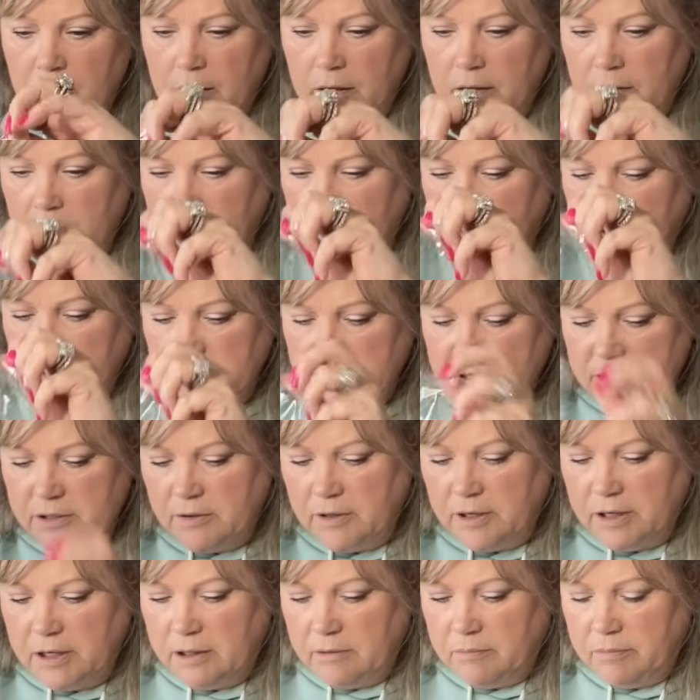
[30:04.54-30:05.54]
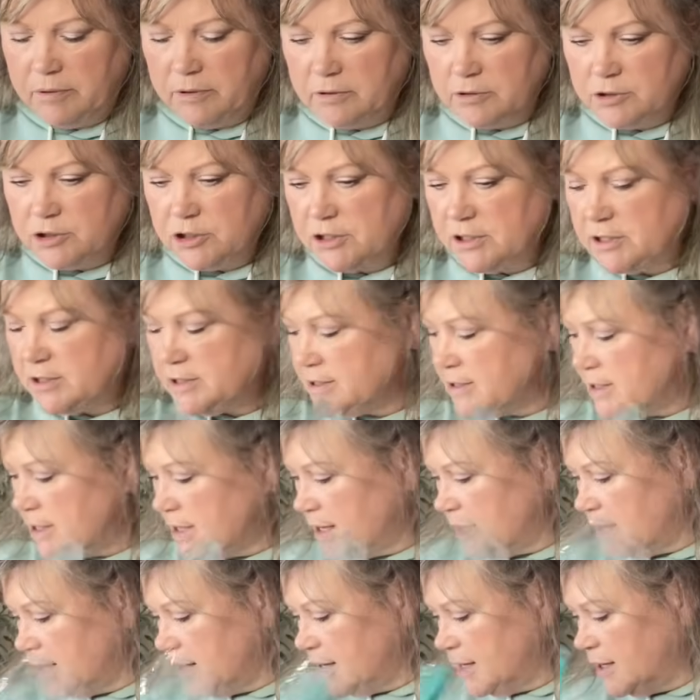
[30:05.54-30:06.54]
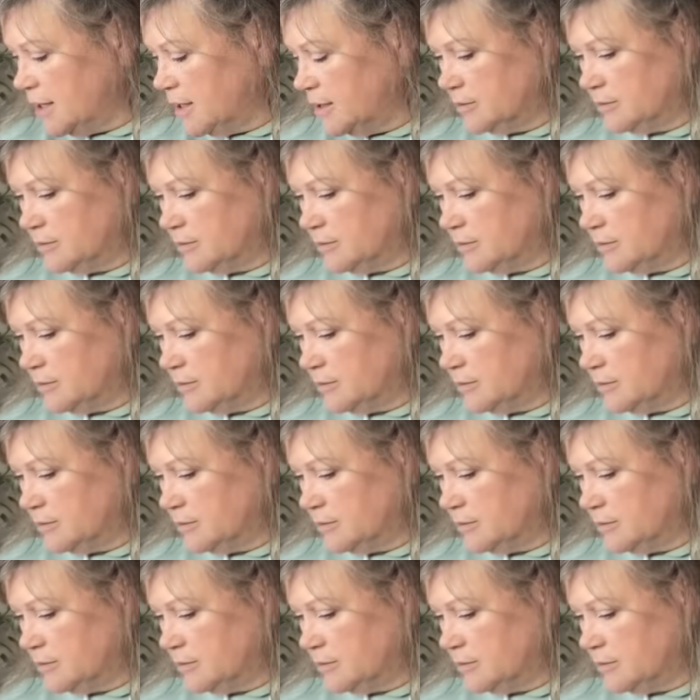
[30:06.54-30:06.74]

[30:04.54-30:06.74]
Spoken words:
Okay, so I purchased that.